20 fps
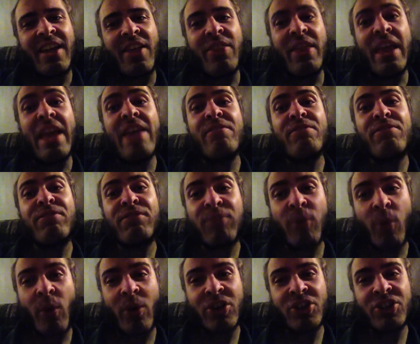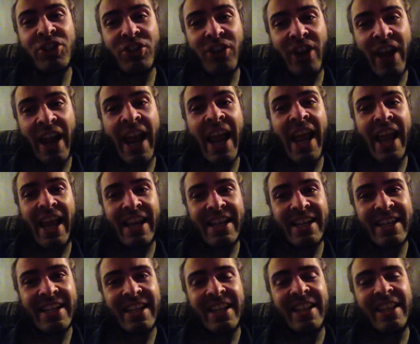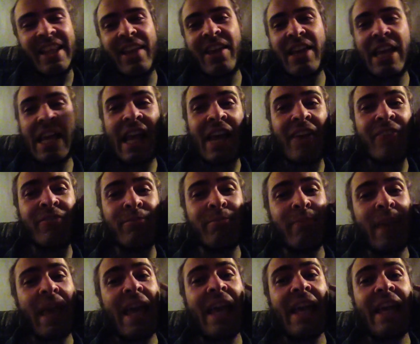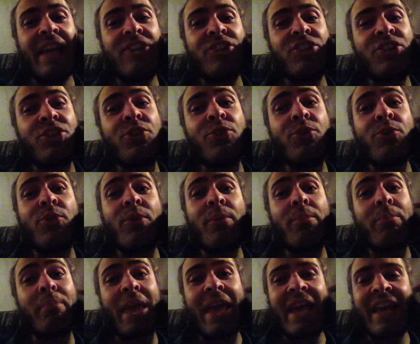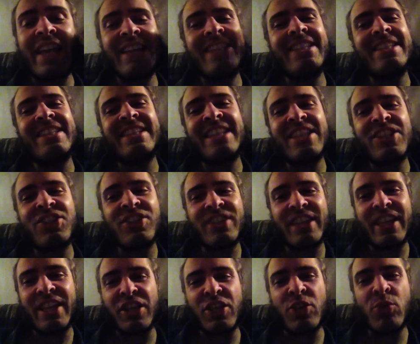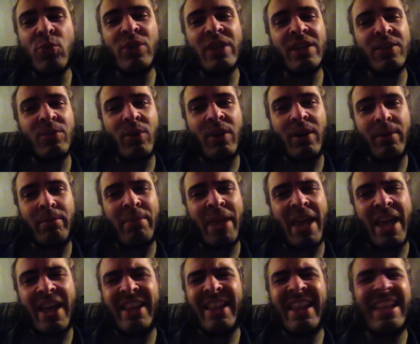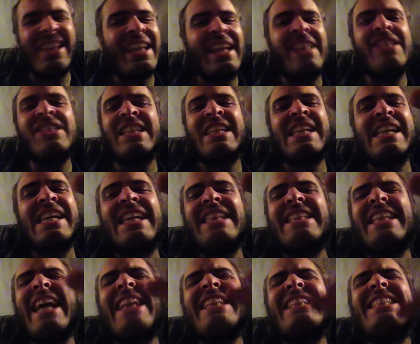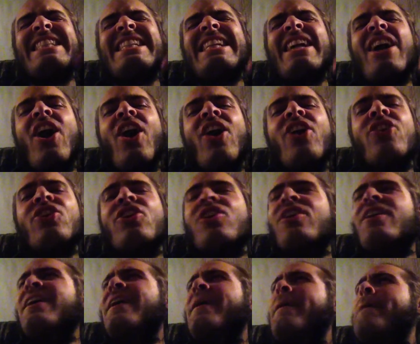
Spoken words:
they've forced your hand. They have made you make a decision that you didn't want to make. That's the utter,